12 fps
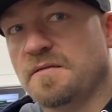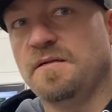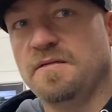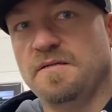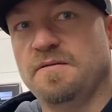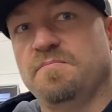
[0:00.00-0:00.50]

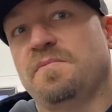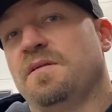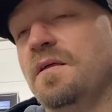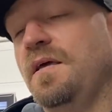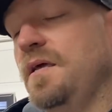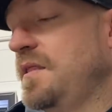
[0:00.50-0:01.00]
Um,
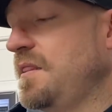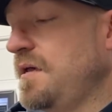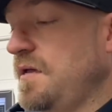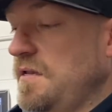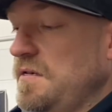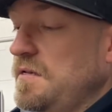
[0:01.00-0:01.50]
and
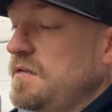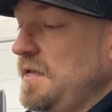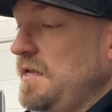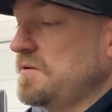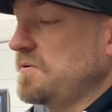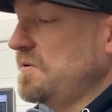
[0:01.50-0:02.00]
then
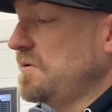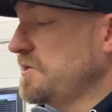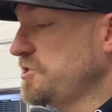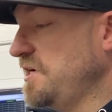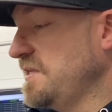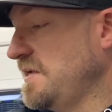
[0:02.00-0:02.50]
it'll
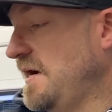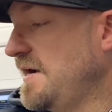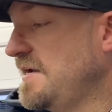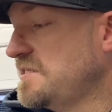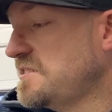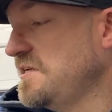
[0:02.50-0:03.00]
shut the
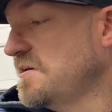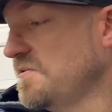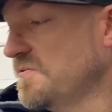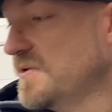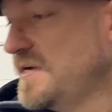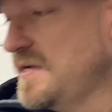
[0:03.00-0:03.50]
IAC all
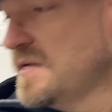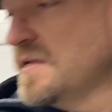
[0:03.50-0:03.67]
the way.